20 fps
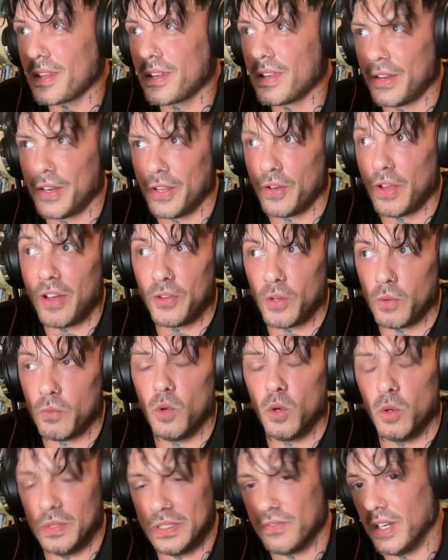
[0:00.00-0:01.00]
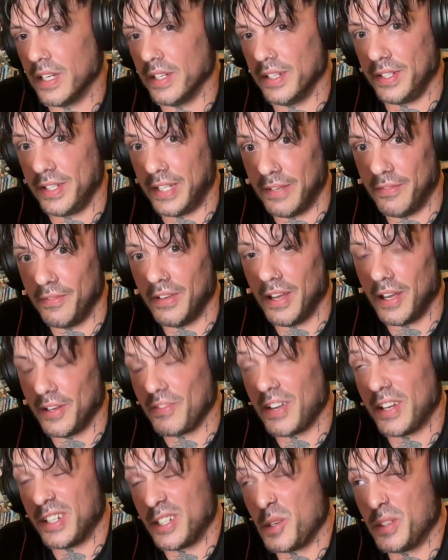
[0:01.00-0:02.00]
And I don't always find it I
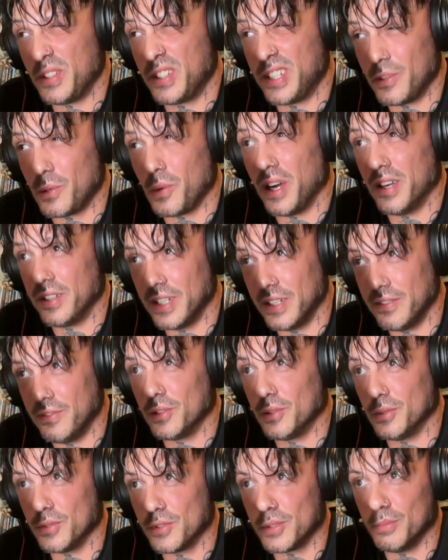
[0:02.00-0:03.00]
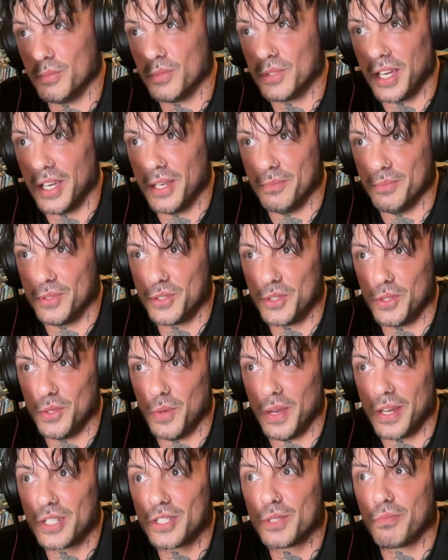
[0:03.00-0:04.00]
find it quite difficult sometimes
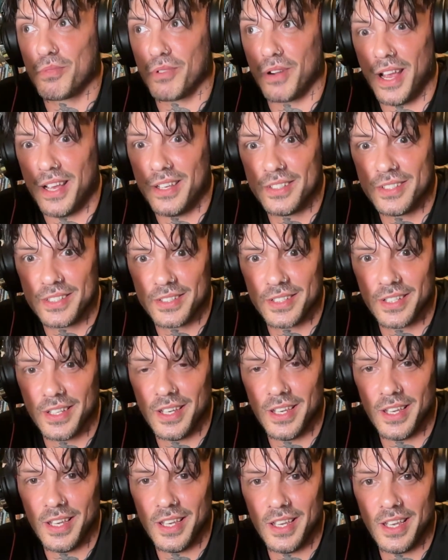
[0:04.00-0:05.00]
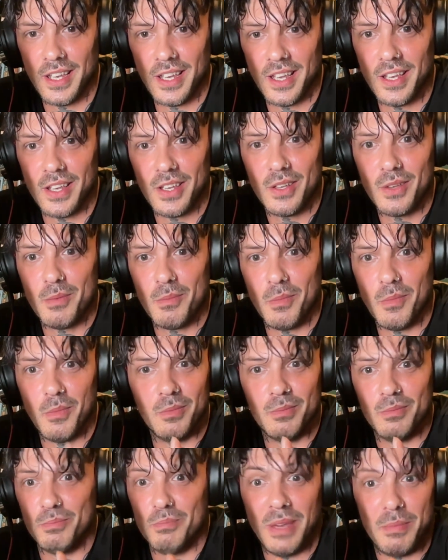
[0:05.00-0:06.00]
to express
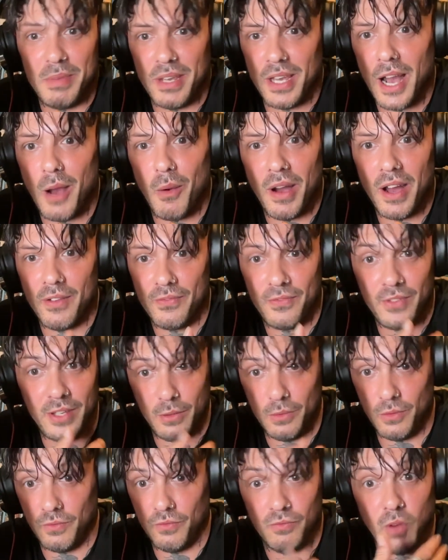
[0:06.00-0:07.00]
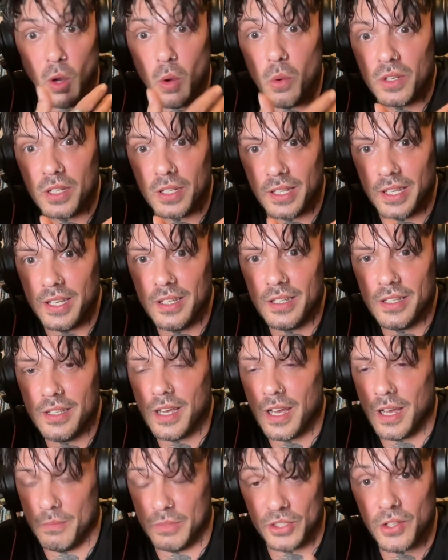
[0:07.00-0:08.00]
maybe how I feel vocally.
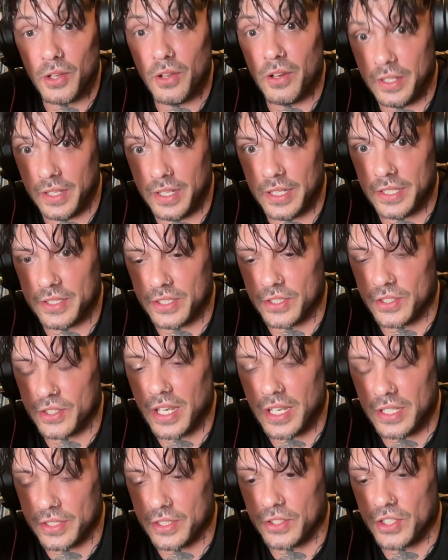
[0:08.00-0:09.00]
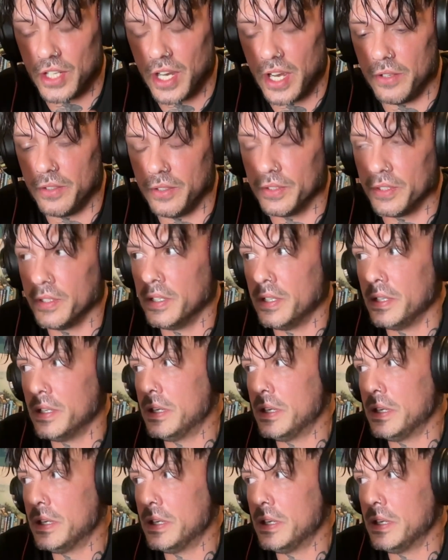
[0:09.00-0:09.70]
I certainly did as a child.